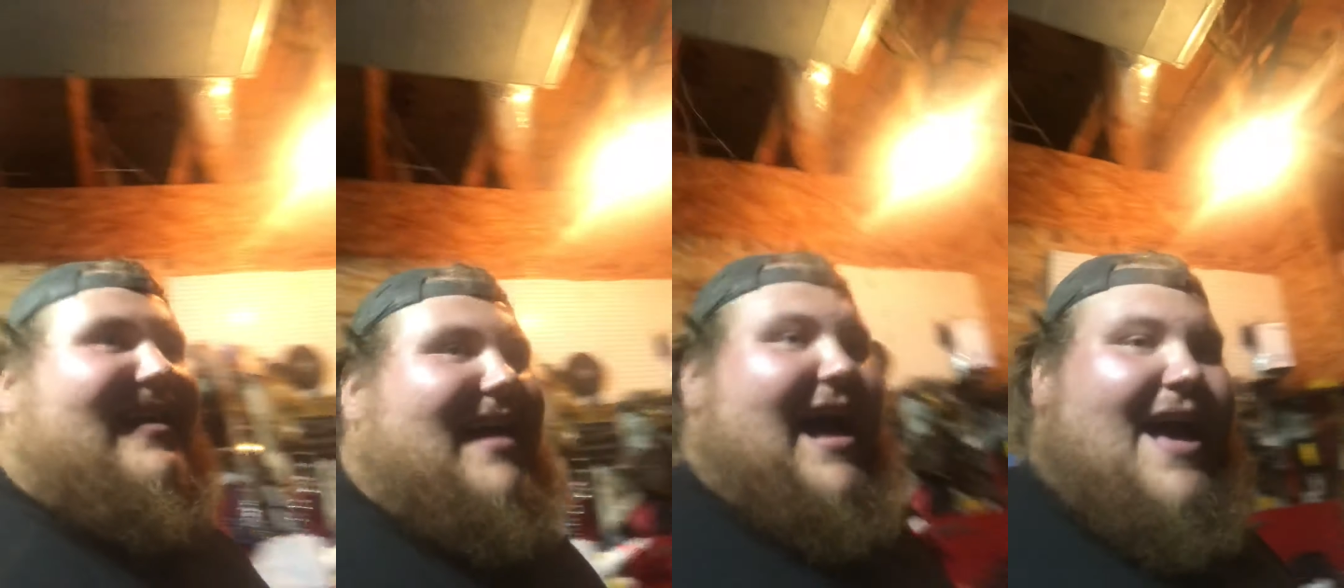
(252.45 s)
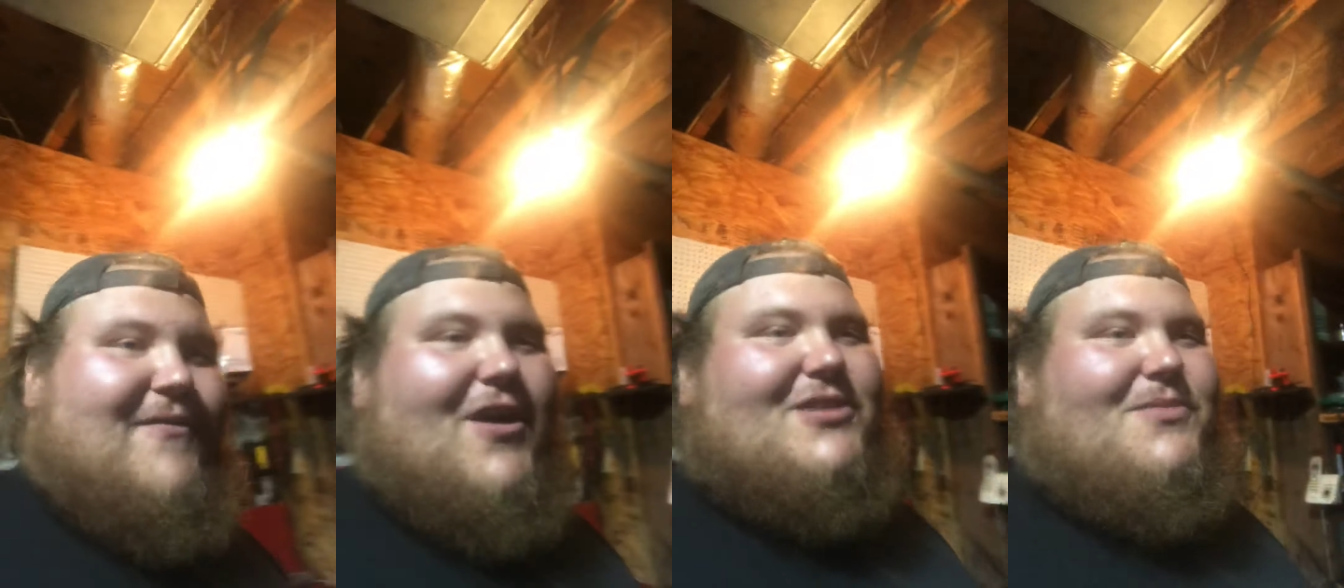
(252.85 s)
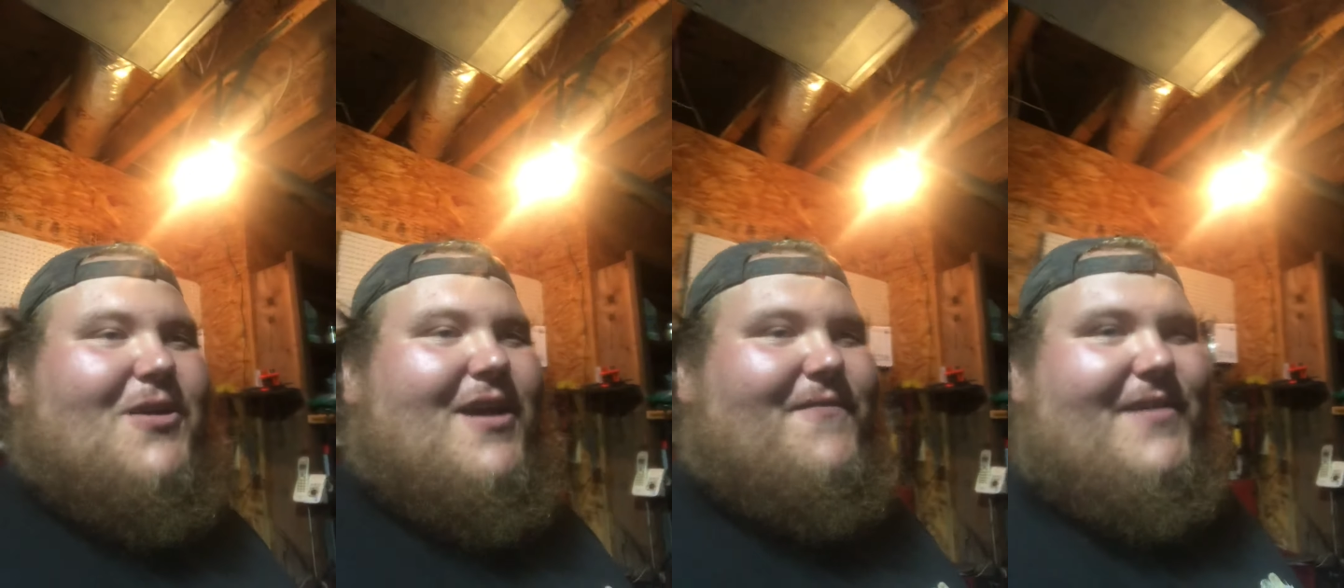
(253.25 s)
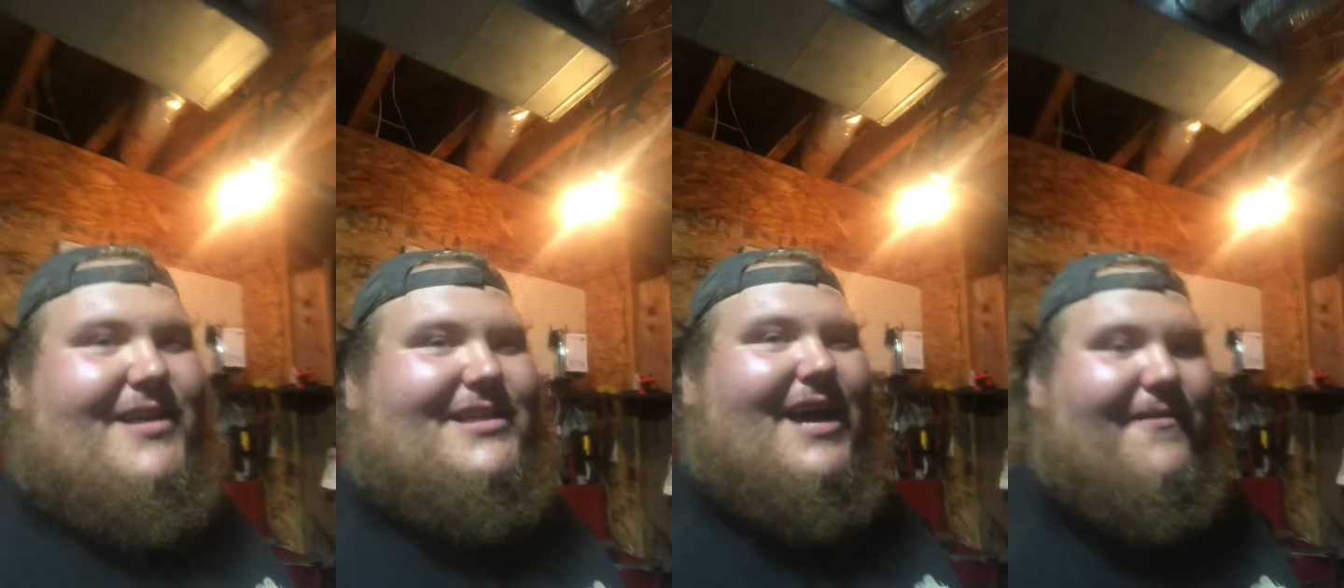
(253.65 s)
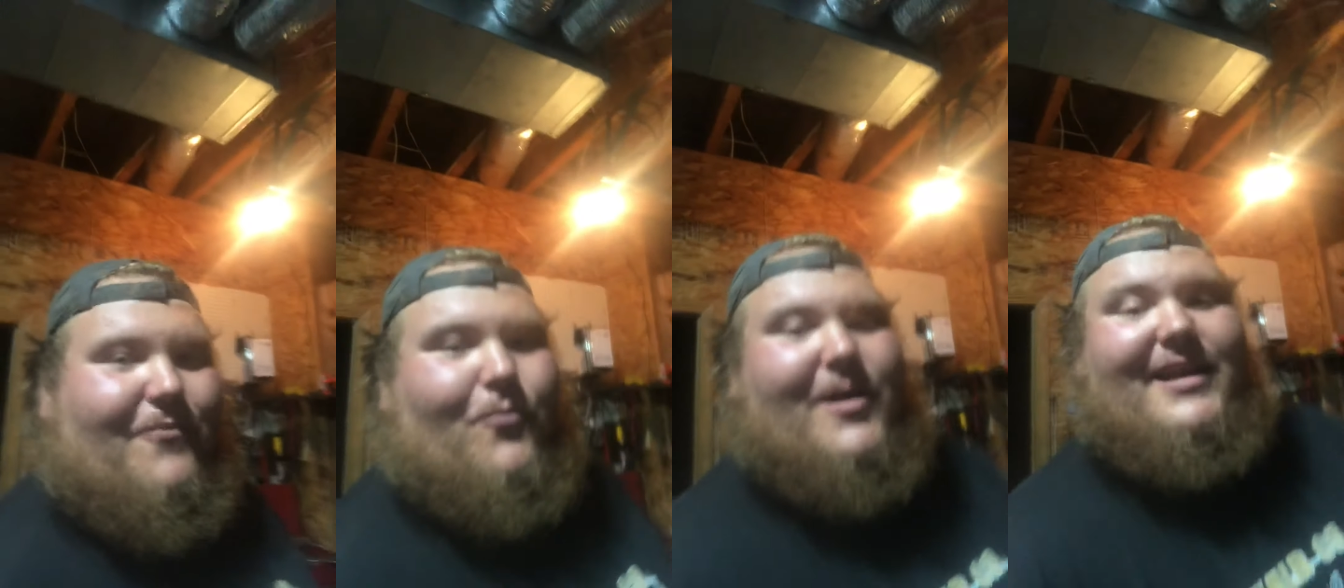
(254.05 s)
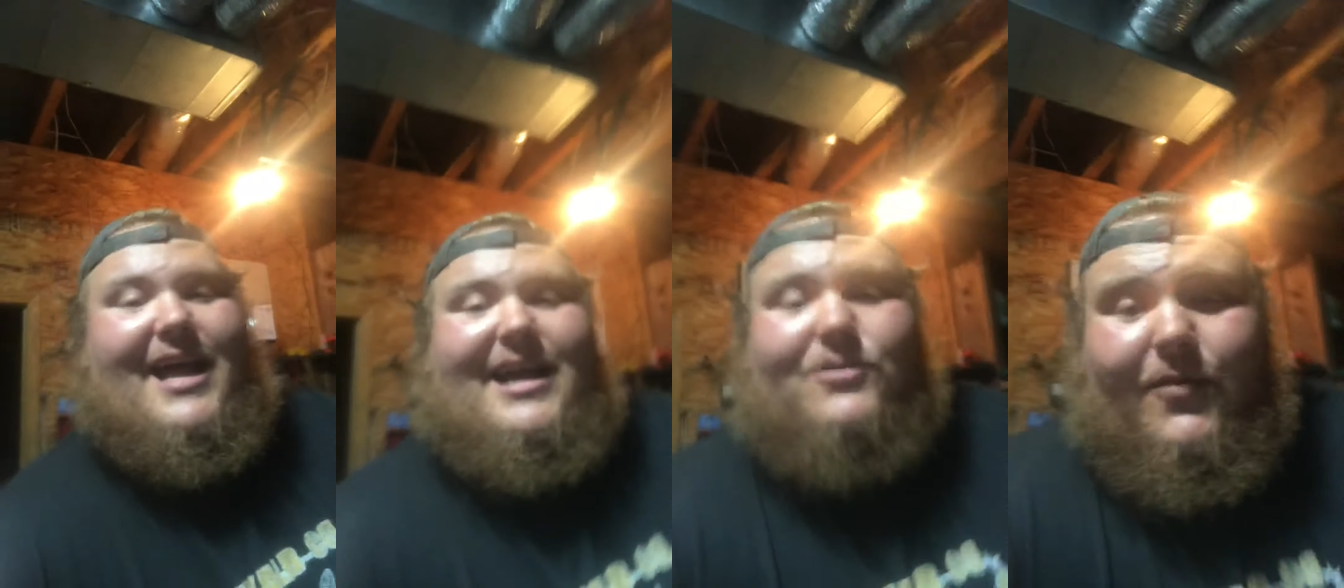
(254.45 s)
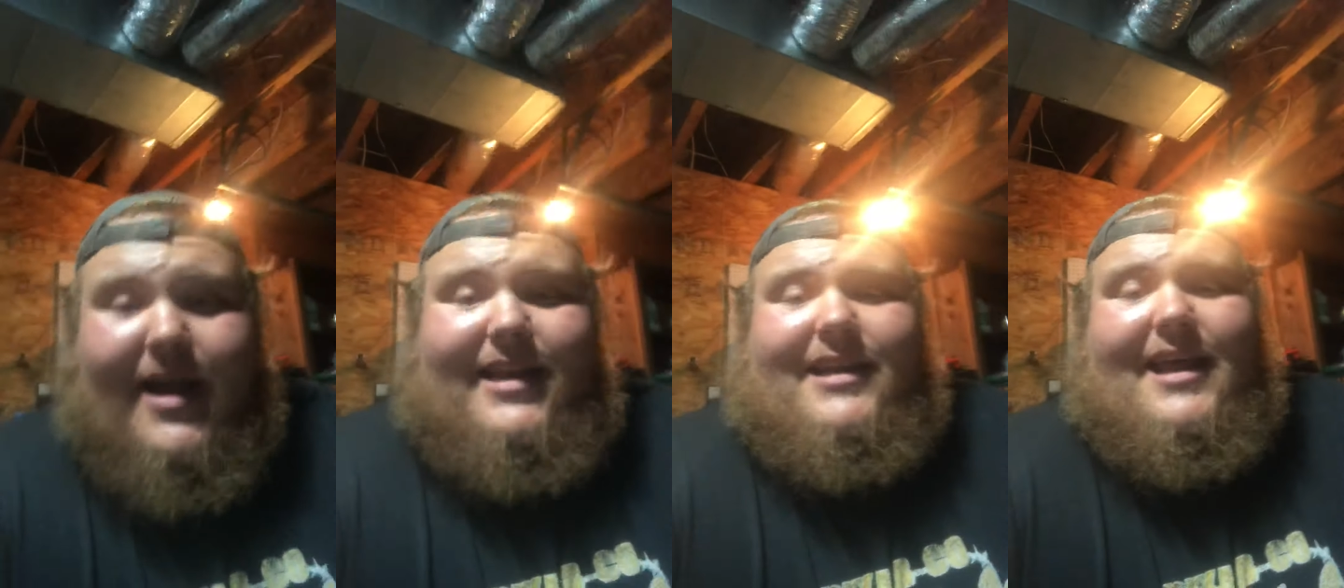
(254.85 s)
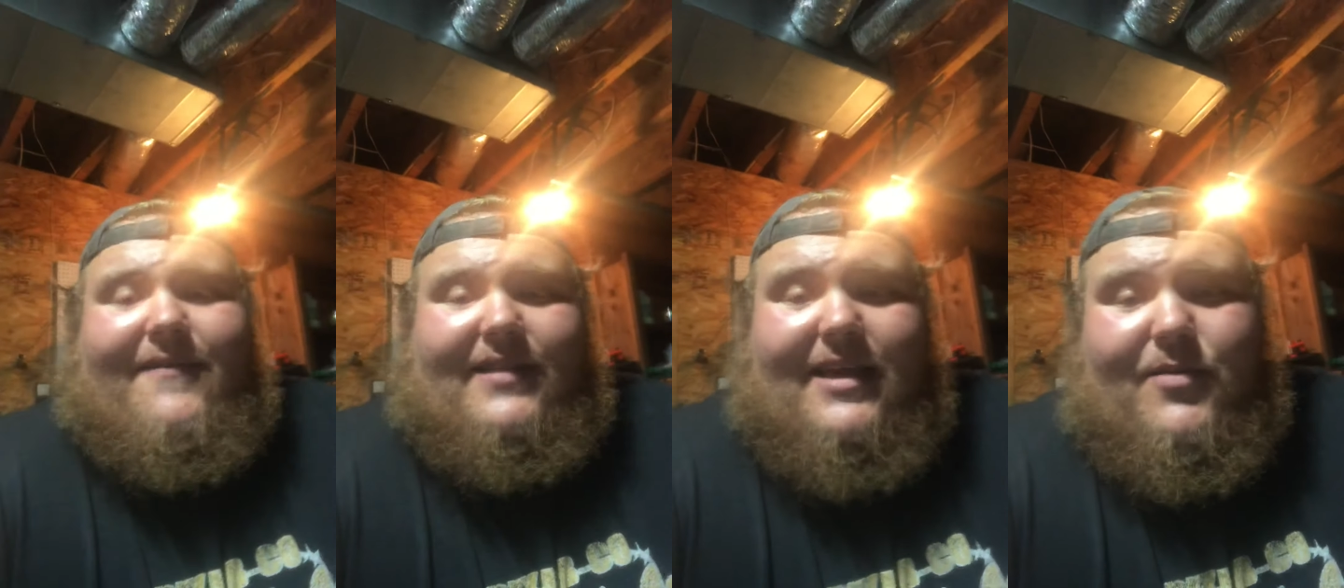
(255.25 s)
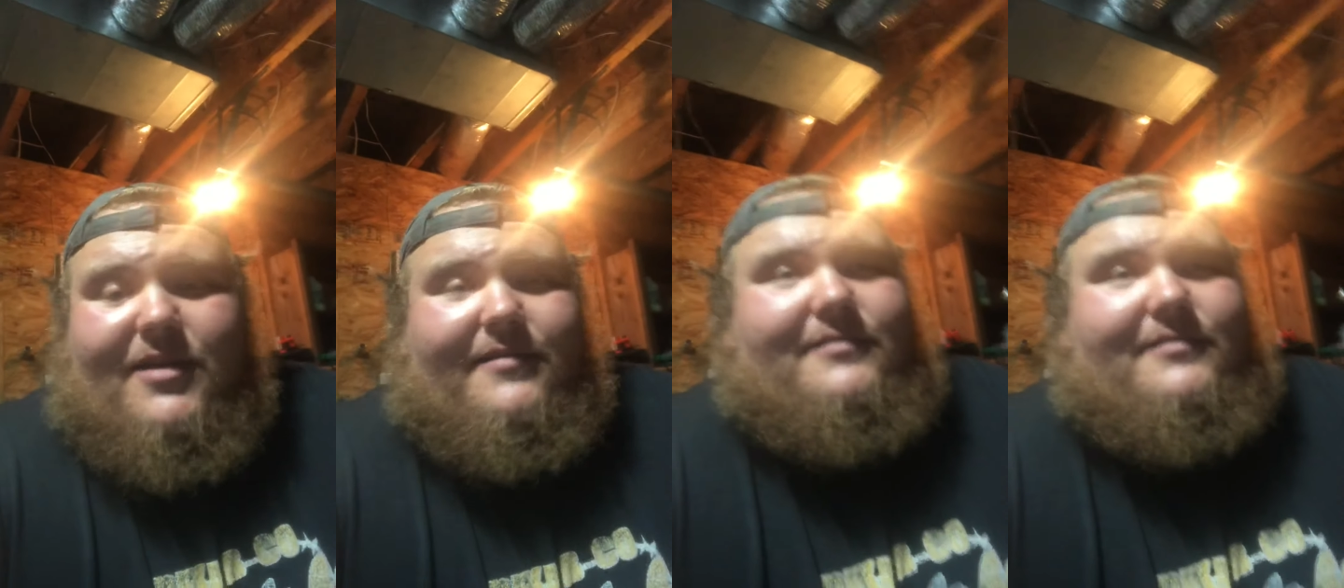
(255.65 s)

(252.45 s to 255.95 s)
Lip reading: I have caught some great fish. I've win nights where I didn't have a limit,